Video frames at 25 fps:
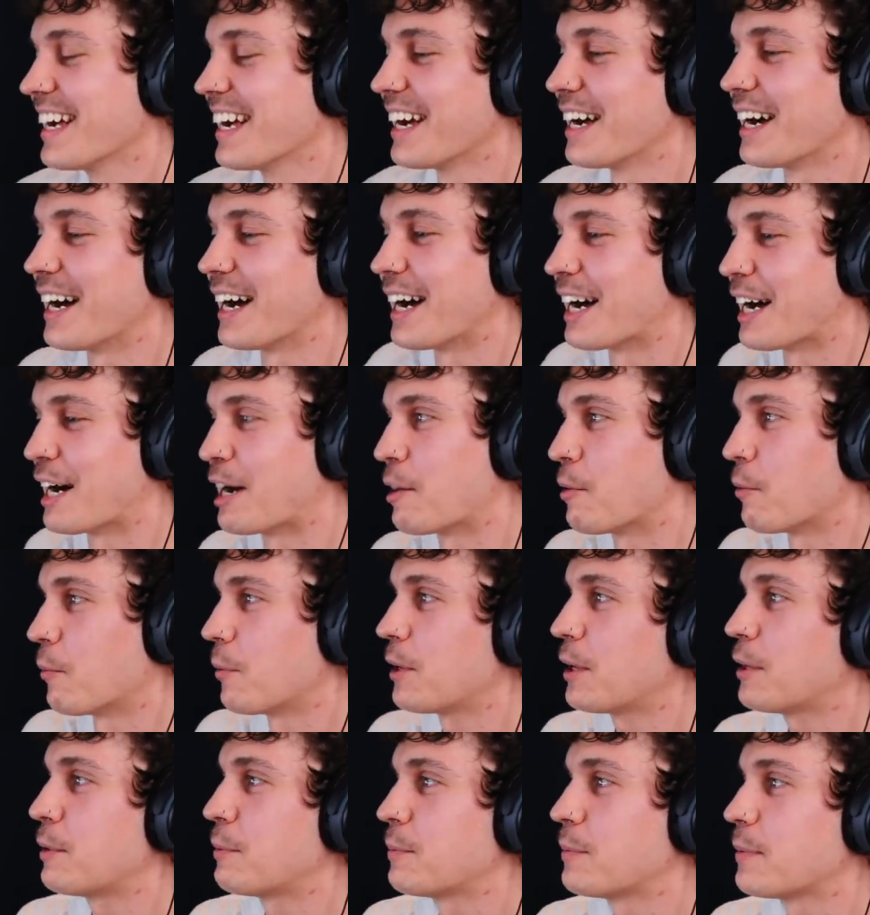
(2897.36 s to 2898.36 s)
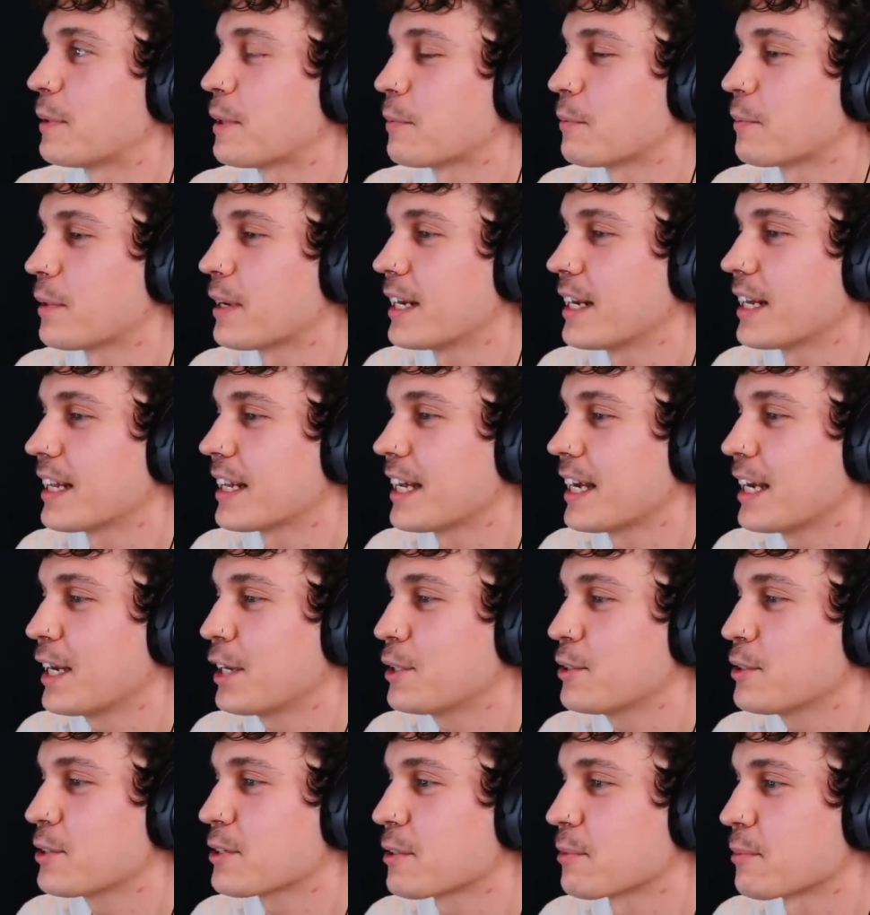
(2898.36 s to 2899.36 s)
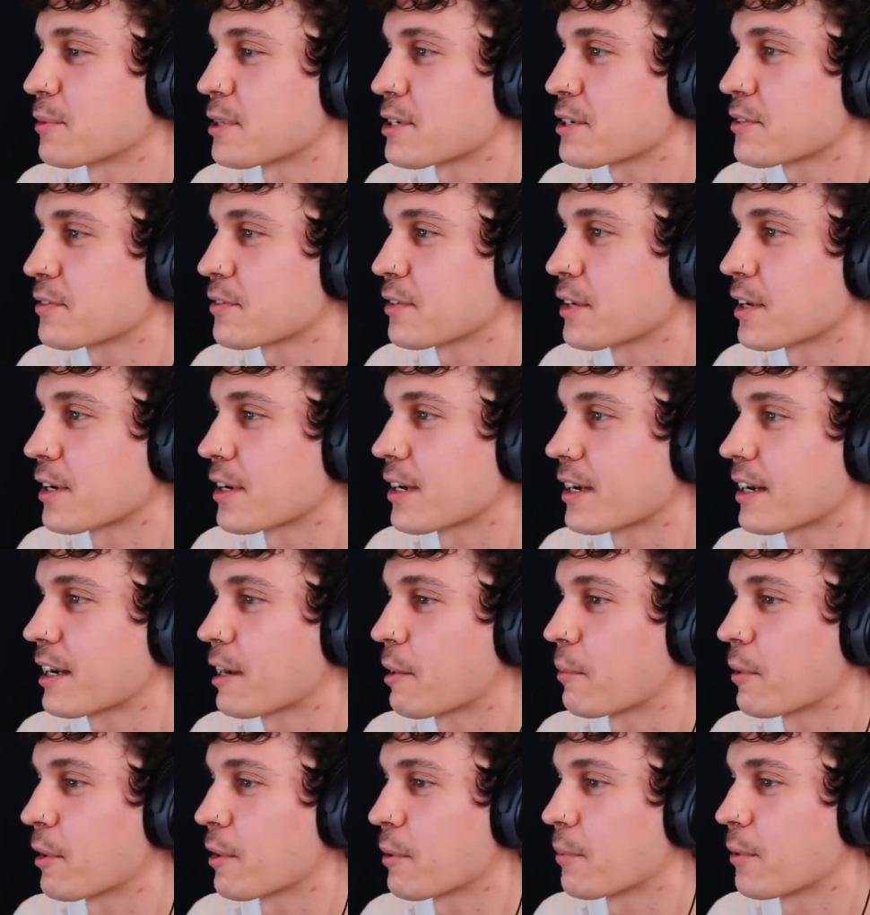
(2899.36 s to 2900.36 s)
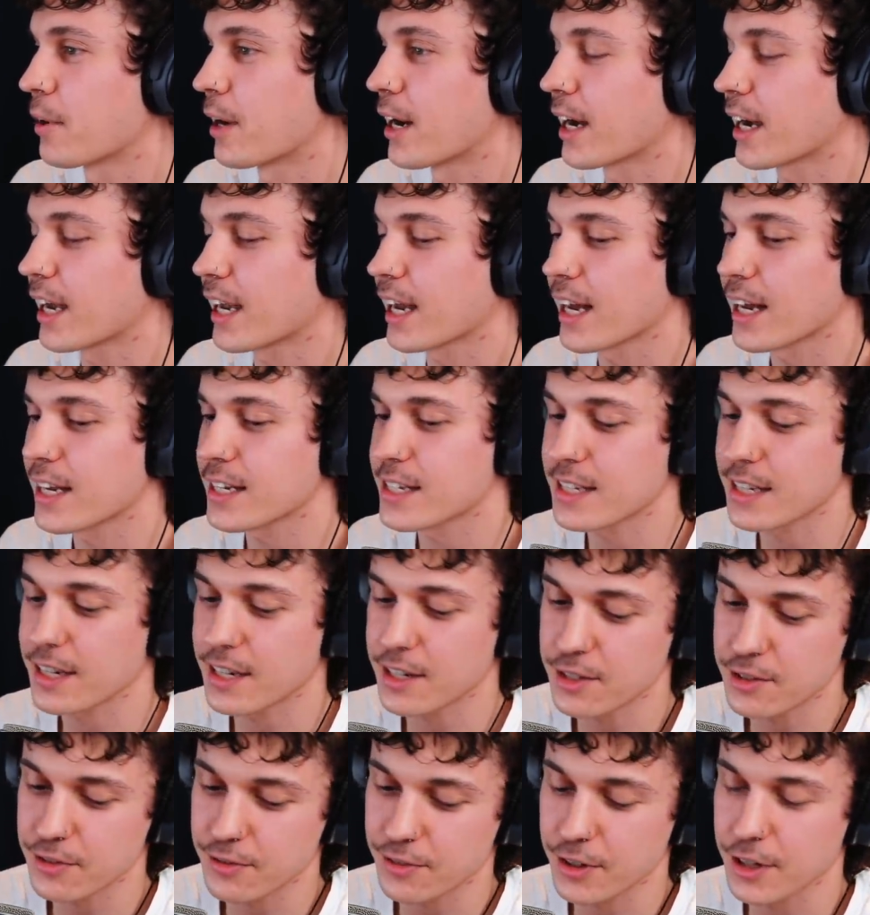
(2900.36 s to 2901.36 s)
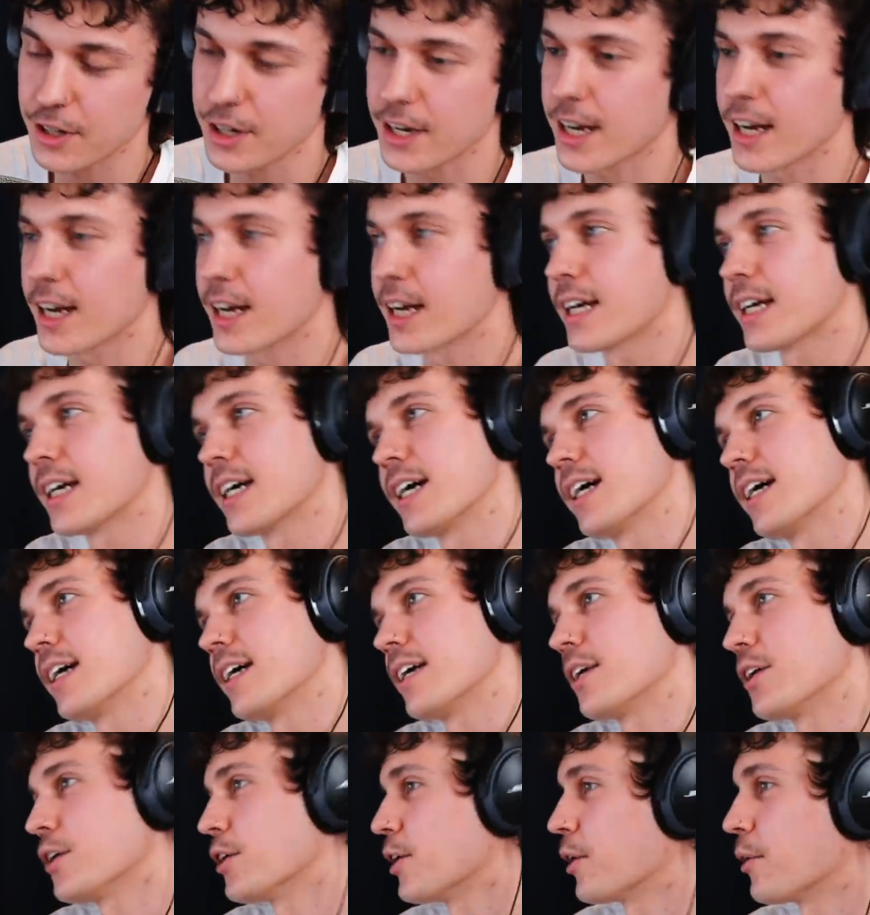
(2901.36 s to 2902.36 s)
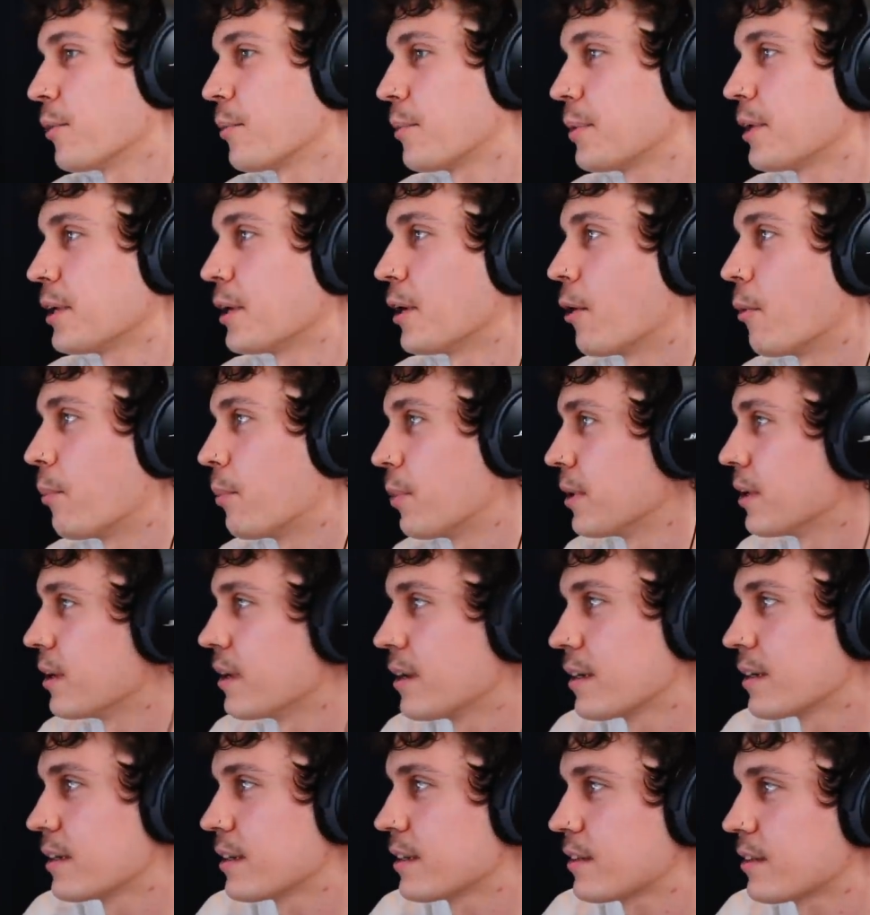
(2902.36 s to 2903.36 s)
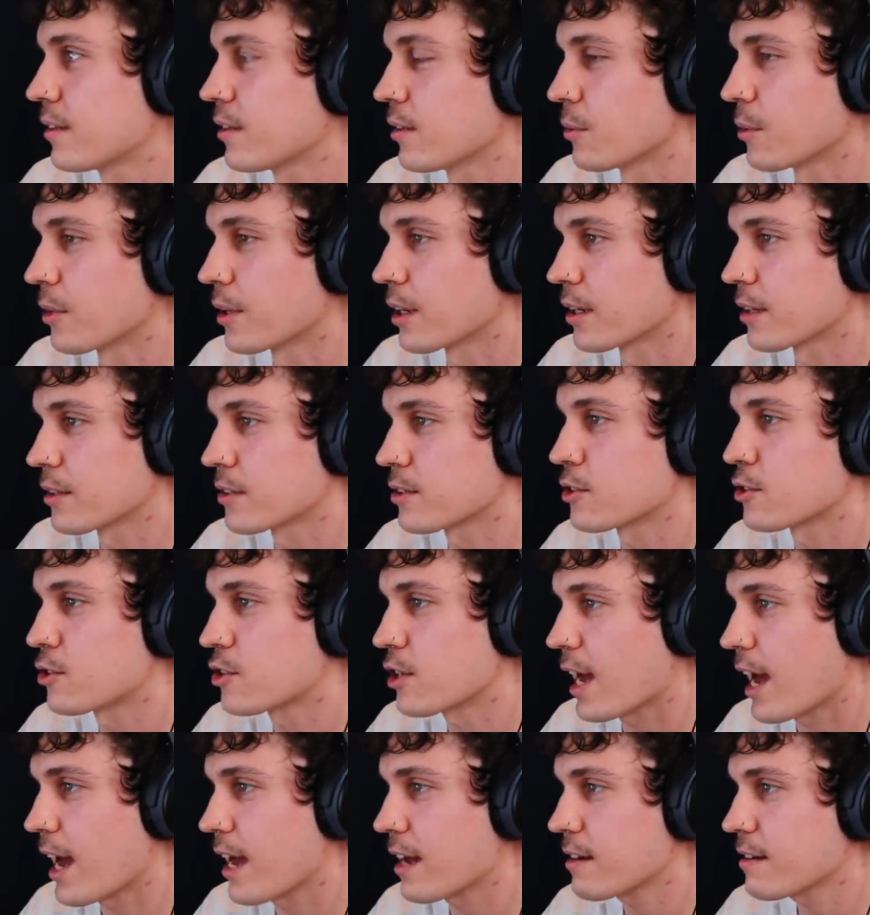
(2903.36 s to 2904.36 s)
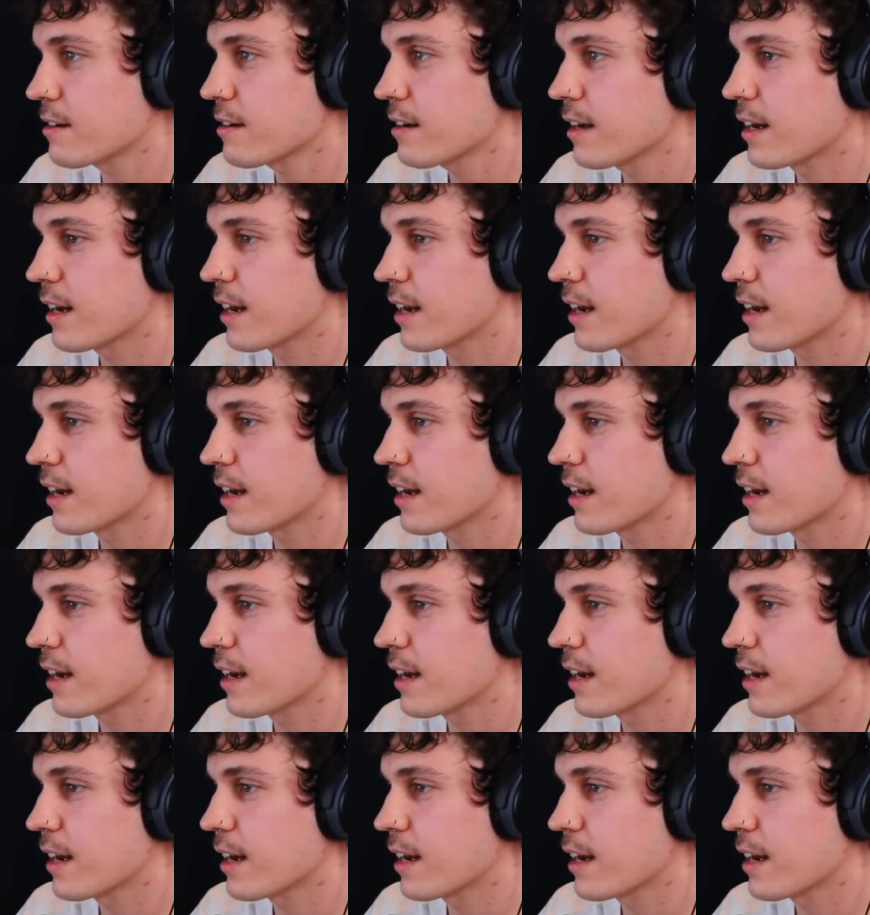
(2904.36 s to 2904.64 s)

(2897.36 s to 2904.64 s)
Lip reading: well, Brenda, thank you so much for coming on the podcast. Thanks for, you know, being open to chatting.